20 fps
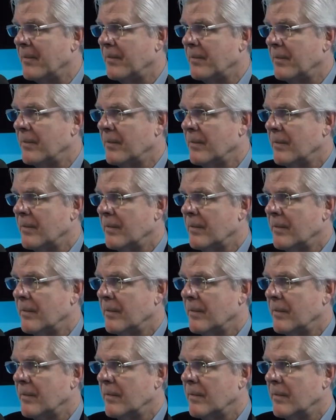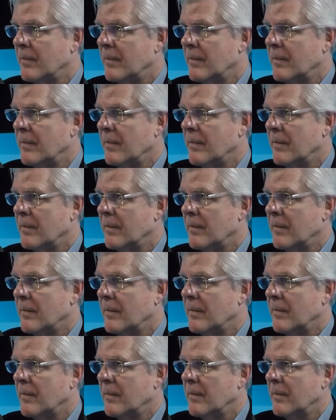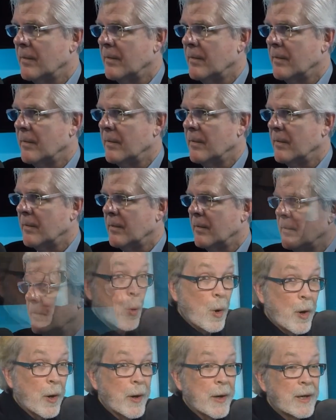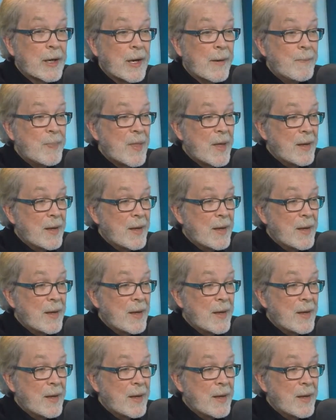So you have to be willing to do the work